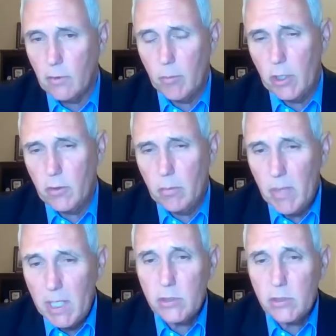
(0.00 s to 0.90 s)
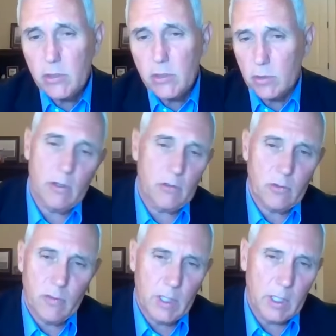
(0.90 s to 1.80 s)
from another major
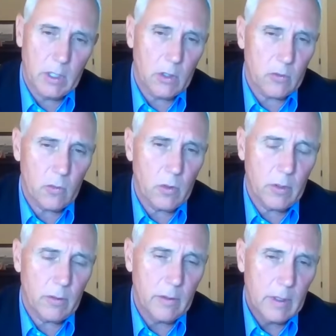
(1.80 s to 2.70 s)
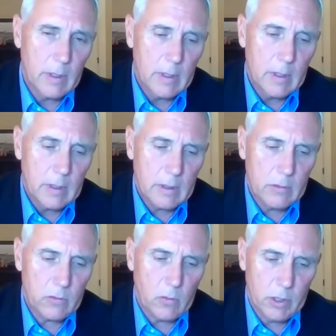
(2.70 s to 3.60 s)
terrorist event on our soil
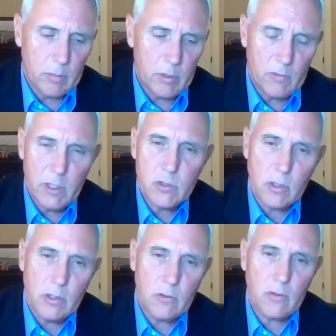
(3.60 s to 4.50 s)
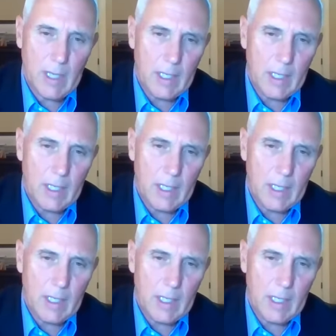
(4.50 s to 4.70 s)
is going to be vigilance